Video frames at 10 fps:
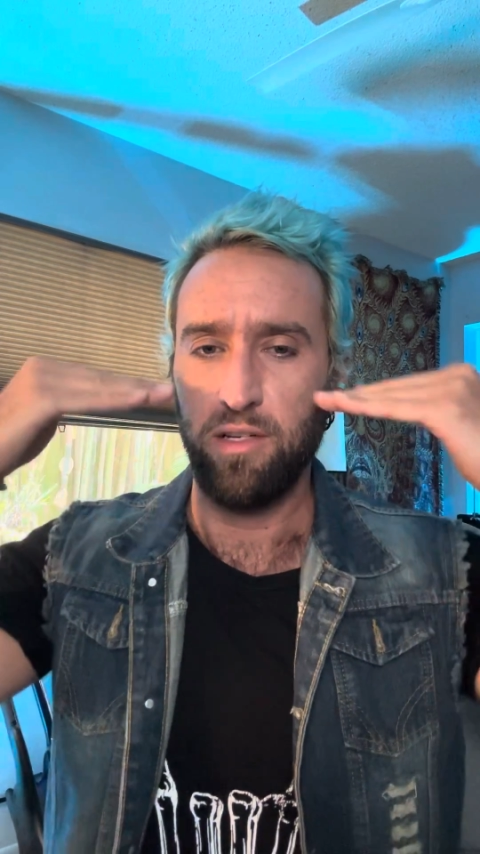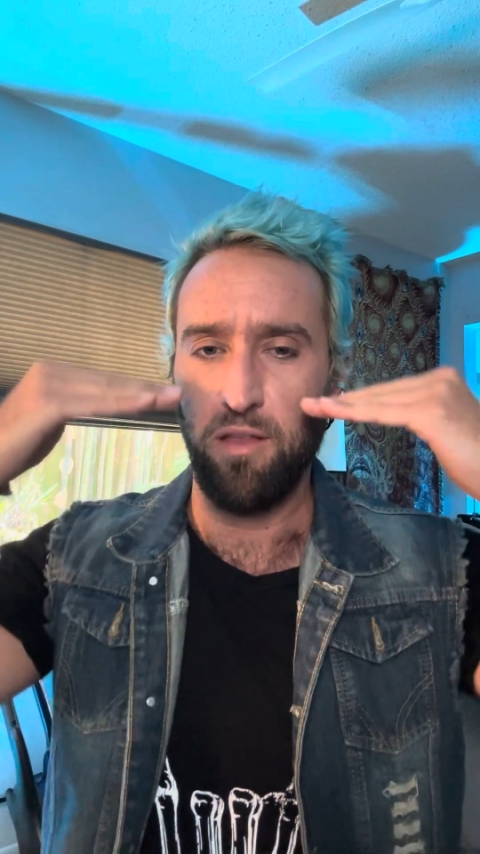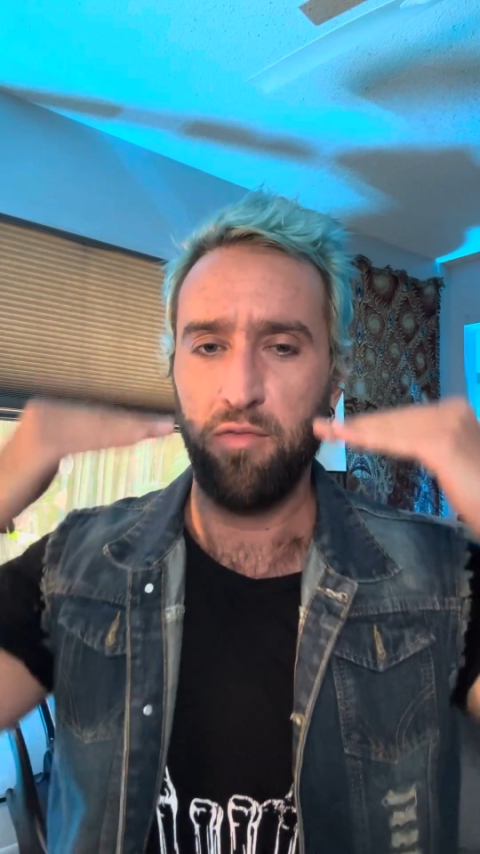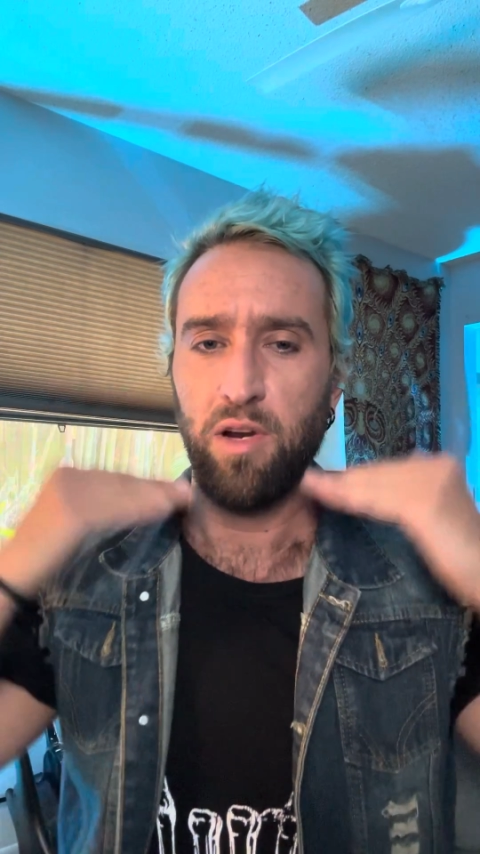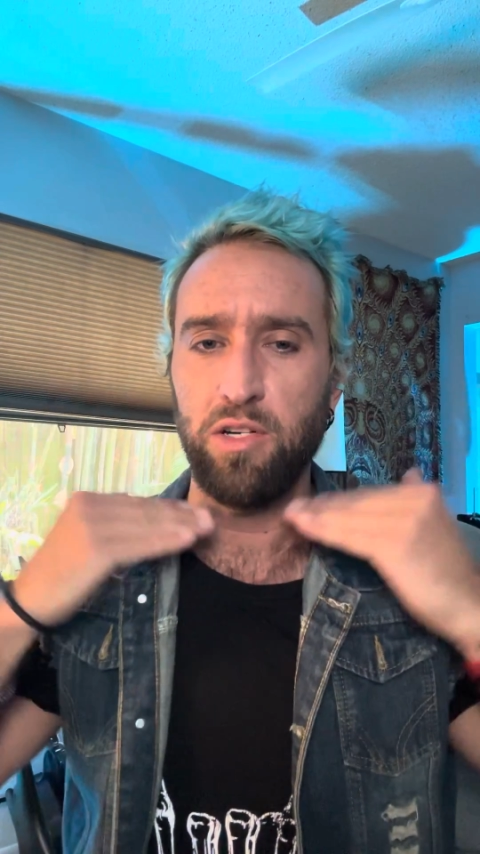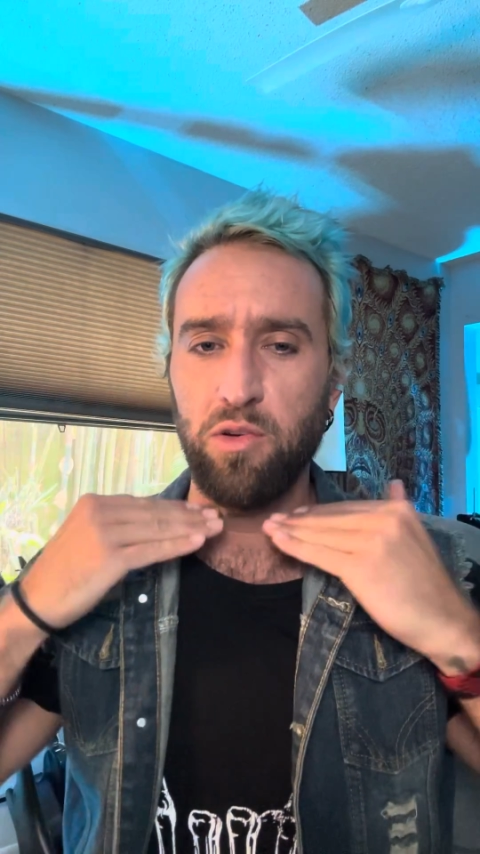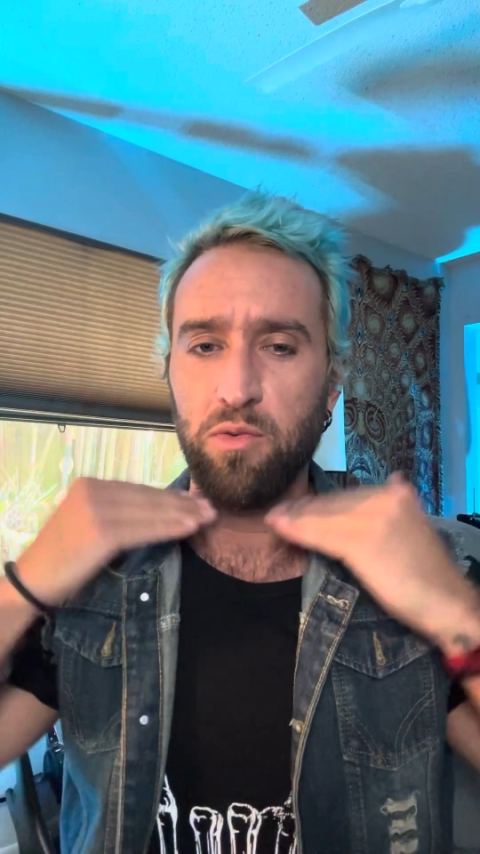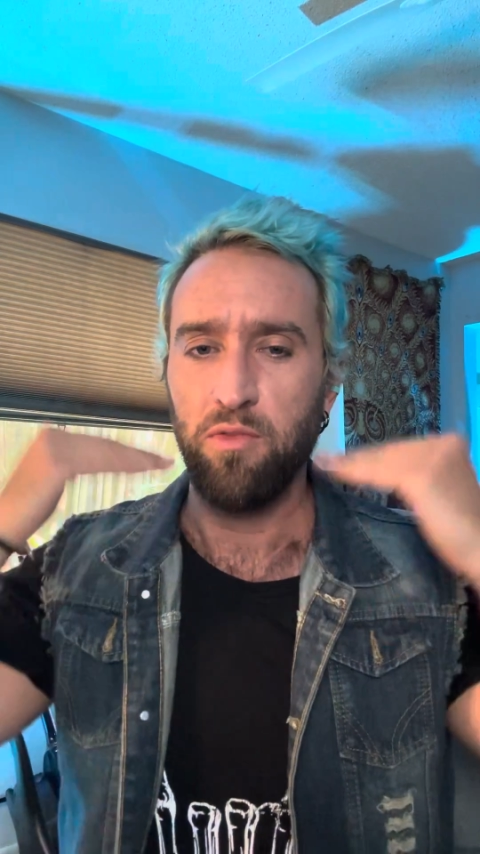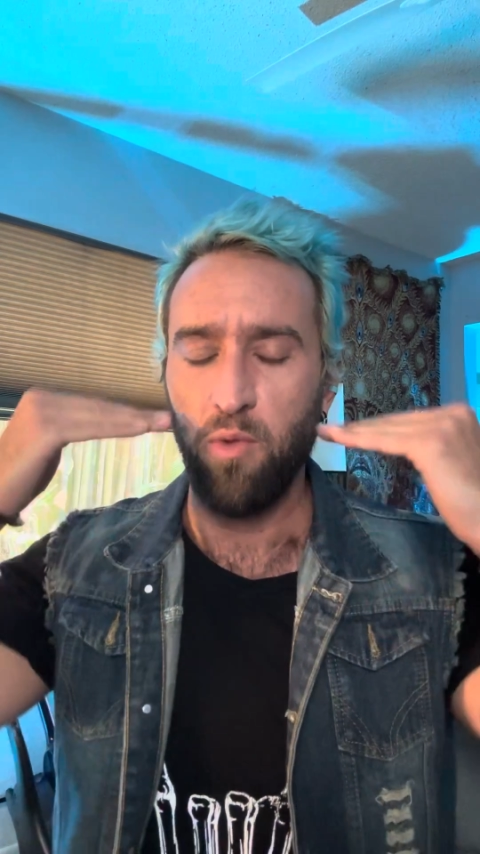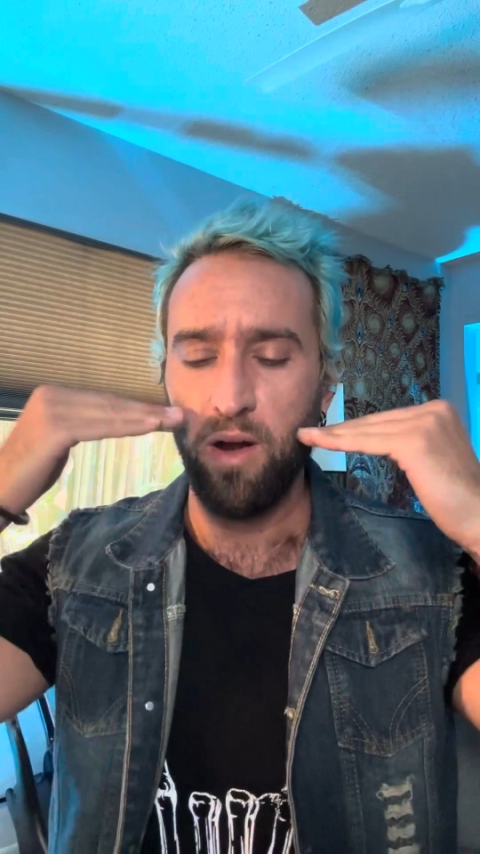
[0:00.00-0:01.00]
the threshold
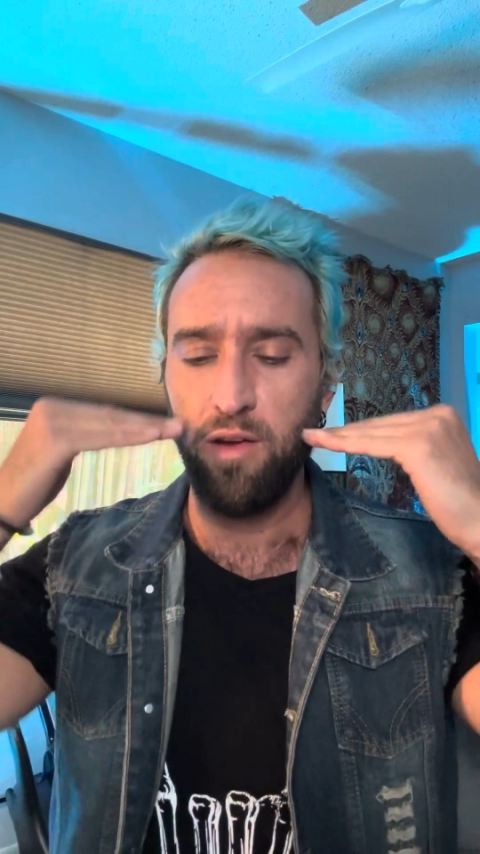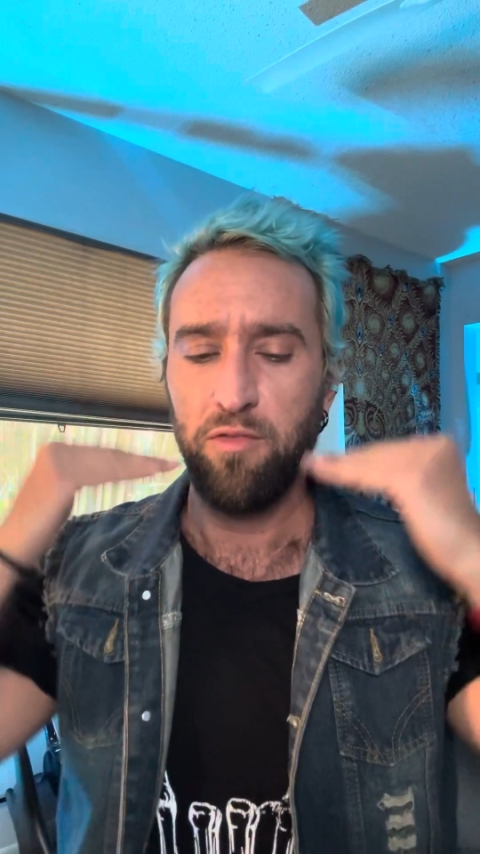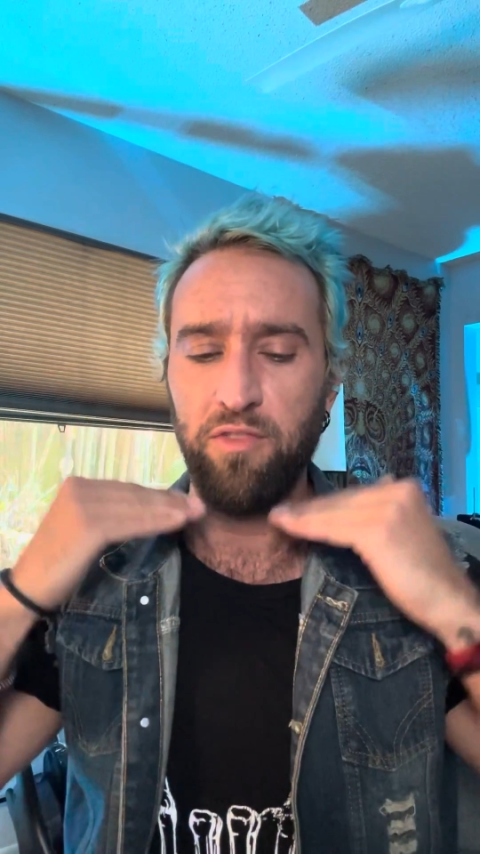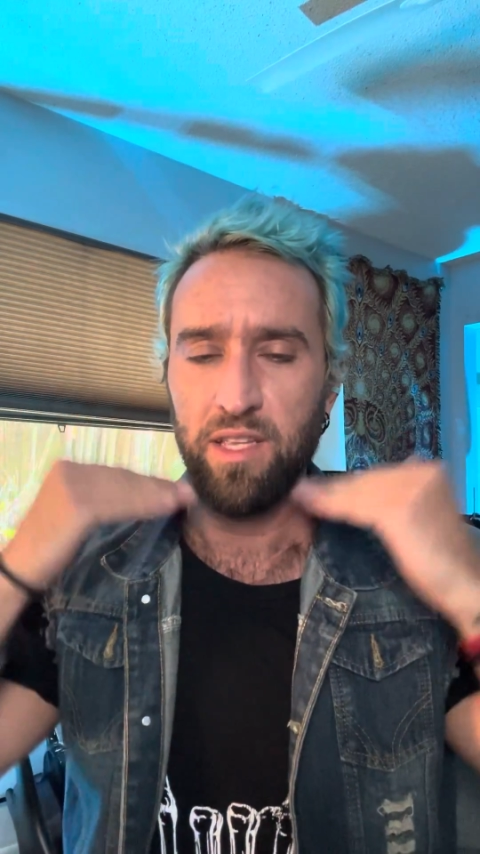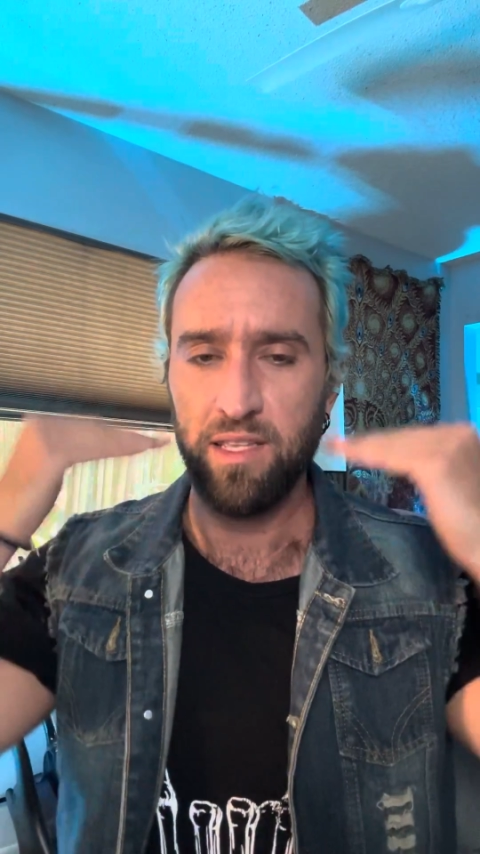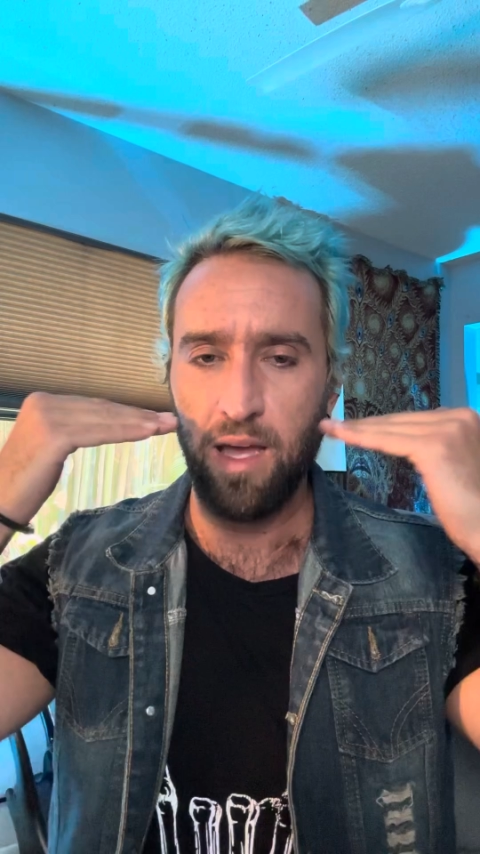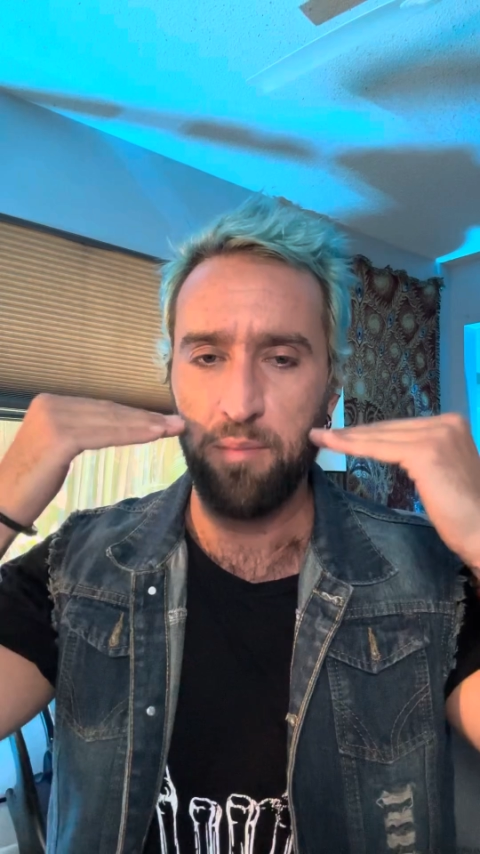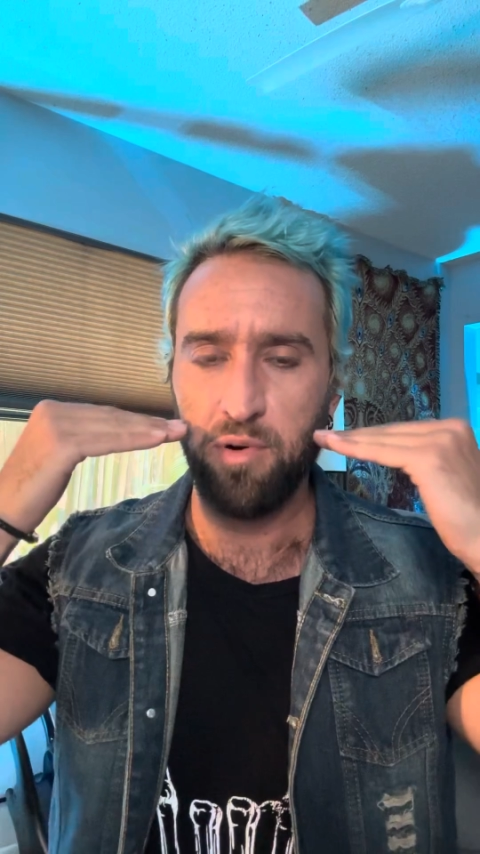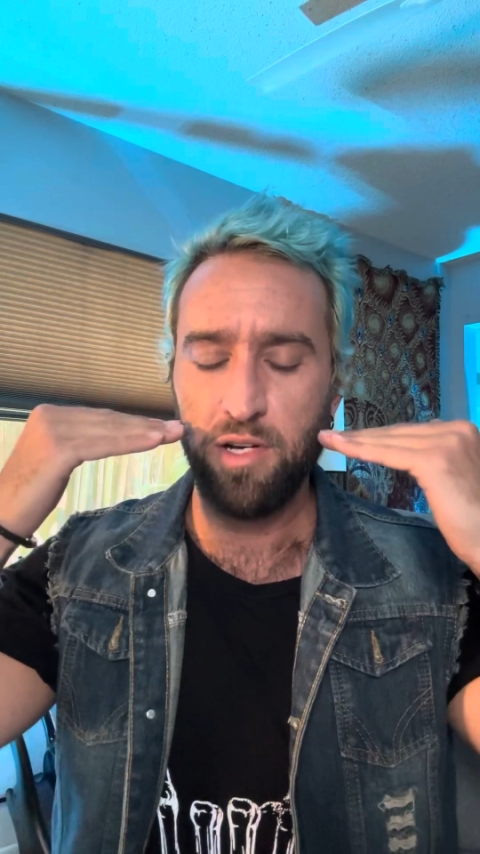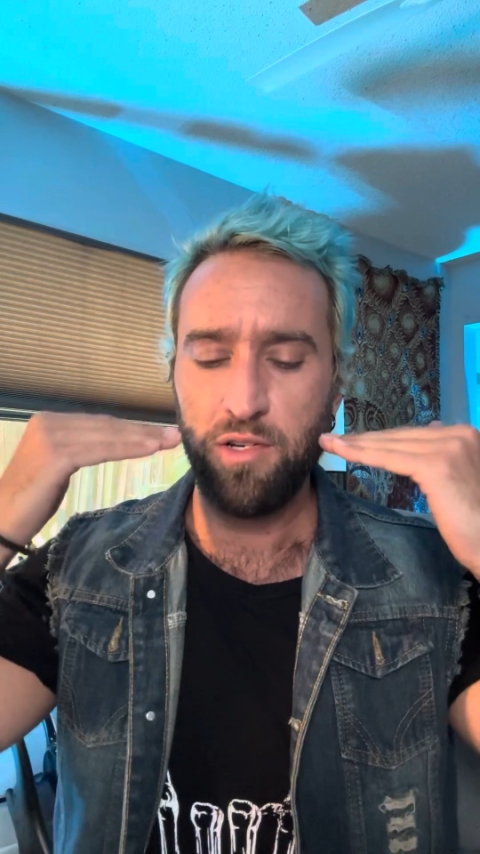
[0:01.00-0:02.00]
of where you're feeling that
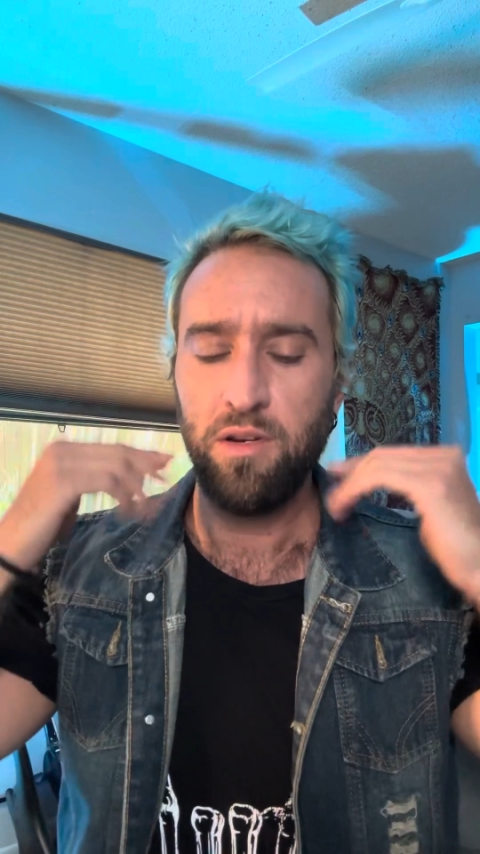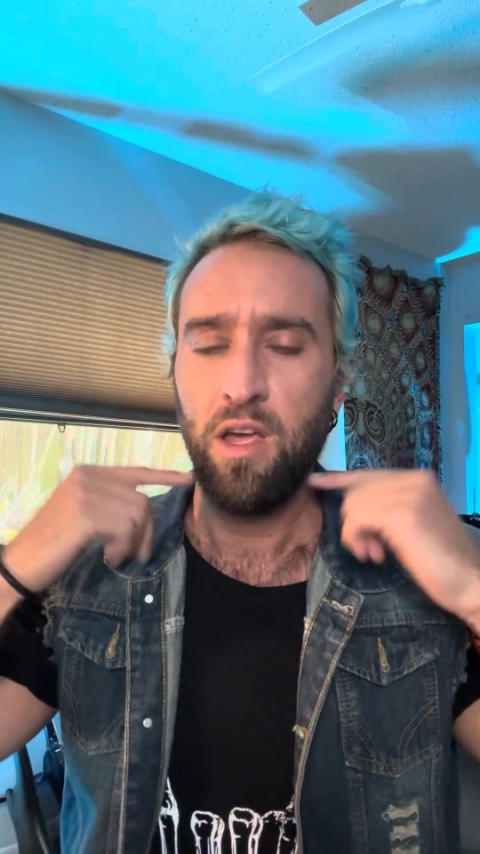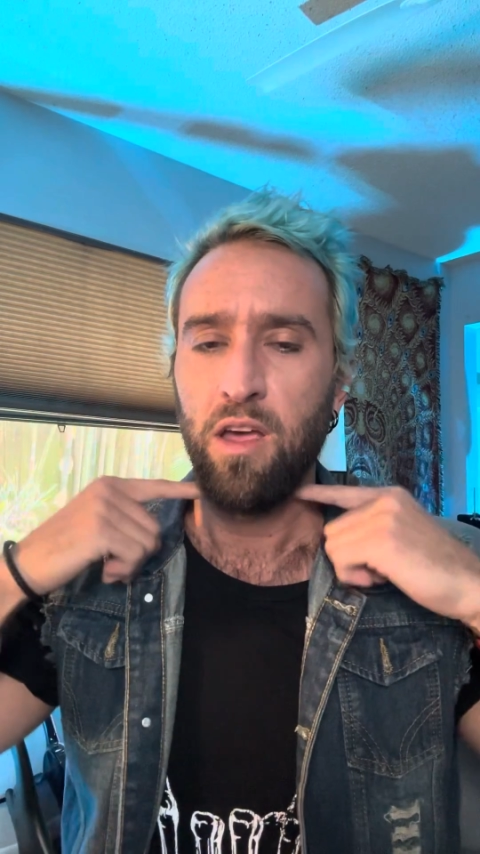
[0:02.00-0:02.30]
pressure.